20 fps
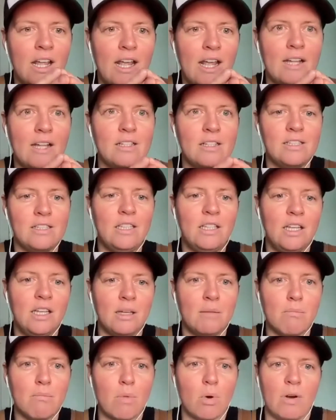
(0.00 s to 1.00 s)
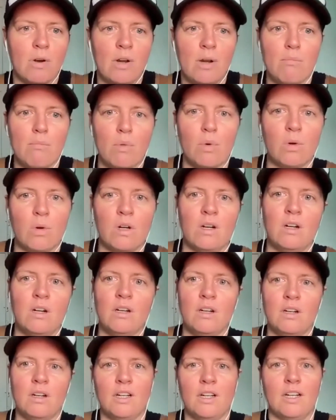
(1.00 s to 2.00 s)
and seeing more and
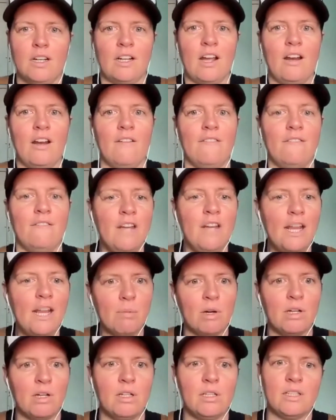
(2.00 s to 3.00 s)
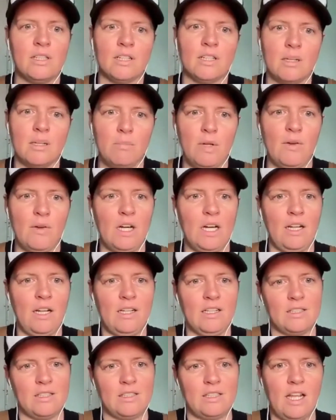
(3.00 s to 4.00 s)
more kind of neighborhoods and
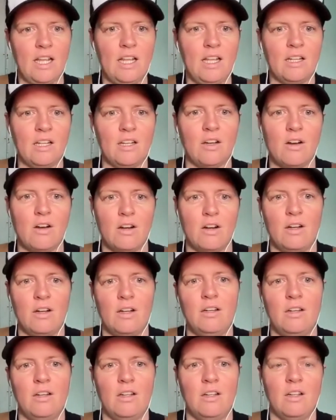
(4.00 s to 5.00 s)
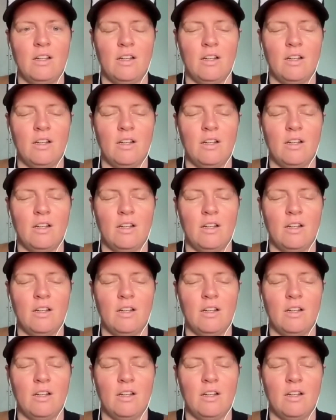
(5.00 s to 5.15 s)
communities take on